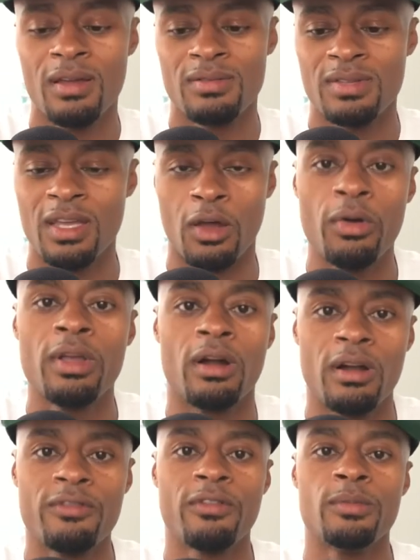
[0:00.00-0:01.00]
They can only
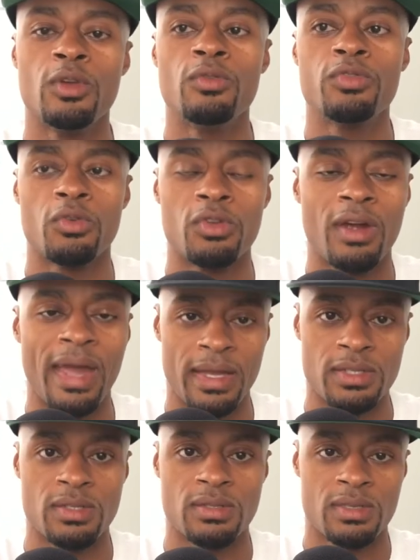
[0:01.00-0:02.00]
learn from you through your
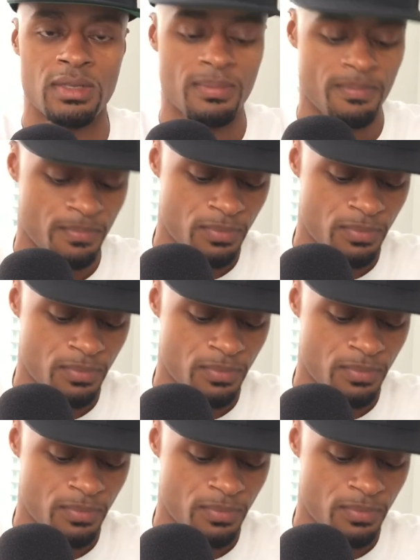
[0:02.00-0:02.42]
actions.